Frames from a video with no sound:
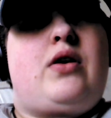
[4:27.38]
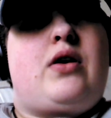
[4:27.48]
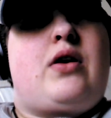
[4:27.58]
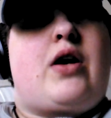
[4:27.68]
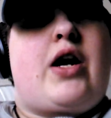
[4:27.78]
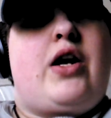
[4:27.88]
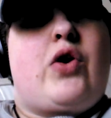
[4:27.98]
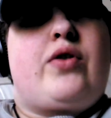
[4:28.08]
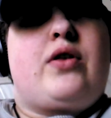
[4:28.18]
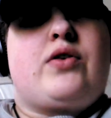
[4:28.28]
uh, I
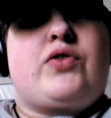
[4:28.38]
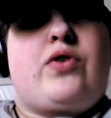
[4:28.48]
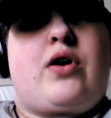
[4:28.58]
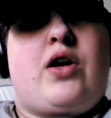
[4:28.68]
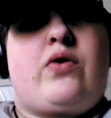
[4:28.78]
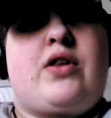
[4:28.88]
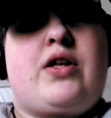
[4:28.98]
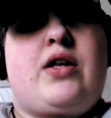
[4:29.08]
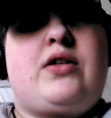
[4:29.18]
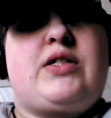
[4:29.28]
know that they're struggling with
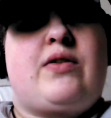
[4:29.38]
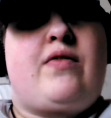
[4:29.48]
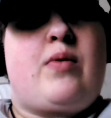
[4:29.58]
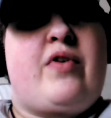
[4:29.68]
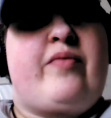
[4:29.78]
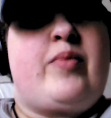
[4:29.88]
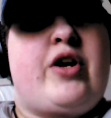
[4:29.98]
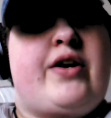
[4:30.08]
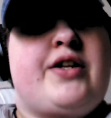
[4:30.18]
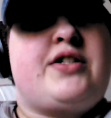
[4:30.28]
it. Some of them have
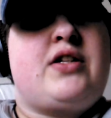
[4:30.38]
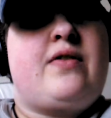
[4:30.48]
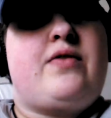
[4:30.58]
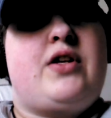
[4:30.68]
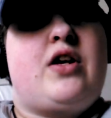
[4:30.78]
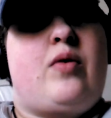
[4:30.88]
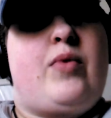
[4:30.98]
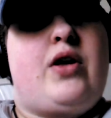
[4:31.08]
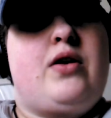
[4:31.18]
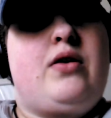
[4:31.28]
been honest enough to tell
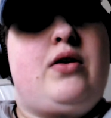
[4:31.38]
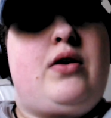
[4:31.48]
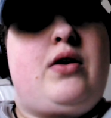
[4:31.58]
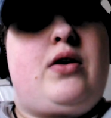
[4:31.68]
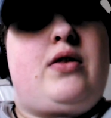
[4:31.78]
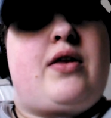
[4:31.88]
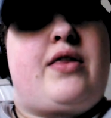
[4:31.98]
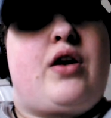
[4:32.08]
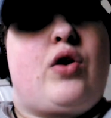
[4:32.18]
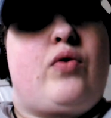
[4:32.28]
me
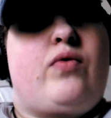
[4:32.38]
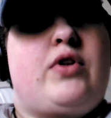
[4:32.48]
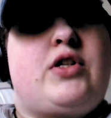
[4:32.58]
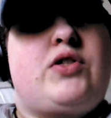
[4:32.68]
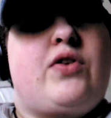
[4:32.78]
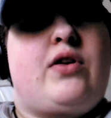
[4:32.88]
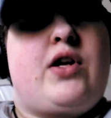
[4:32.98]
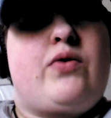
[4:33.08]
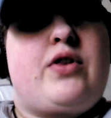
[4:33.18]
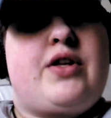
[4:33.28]
that they are really
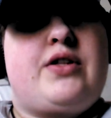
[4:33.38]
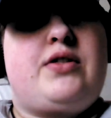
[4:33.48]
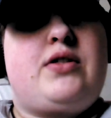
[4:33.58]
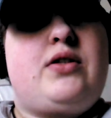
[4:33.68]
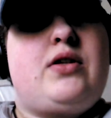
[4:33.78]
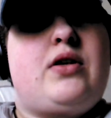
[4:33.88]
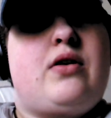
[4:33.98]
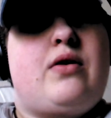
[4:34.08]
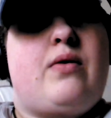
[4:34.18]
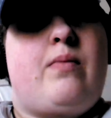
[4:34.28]
struggling with this.
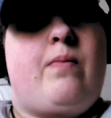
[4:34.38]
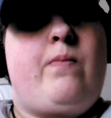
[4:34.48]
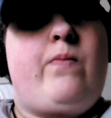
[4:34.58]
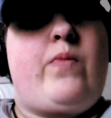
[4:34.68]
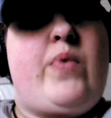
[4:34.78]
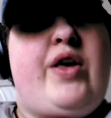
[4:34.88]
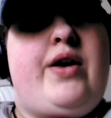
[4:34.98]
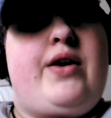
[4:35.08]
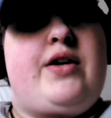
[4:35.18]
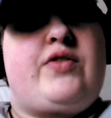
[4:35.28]
Um,
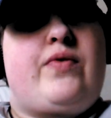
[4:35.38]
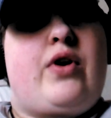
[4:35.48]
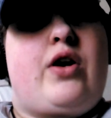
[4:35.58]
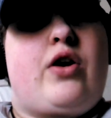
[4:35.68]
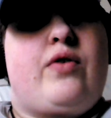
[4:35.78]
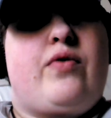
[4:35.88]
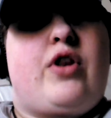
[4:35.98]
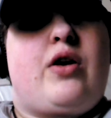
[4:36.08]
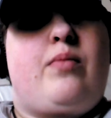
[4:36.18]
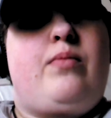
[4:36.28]
it's very hard for
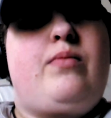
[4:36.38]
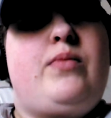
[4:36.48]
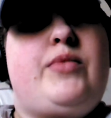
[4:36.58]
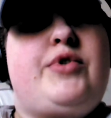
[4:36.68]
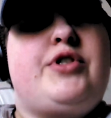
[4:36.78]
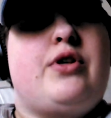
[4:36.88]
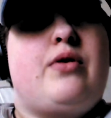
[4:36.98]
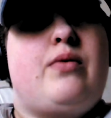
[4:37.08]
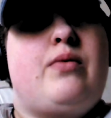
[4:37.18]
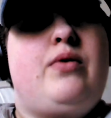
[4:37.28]
them.
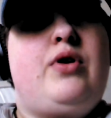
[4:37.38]
So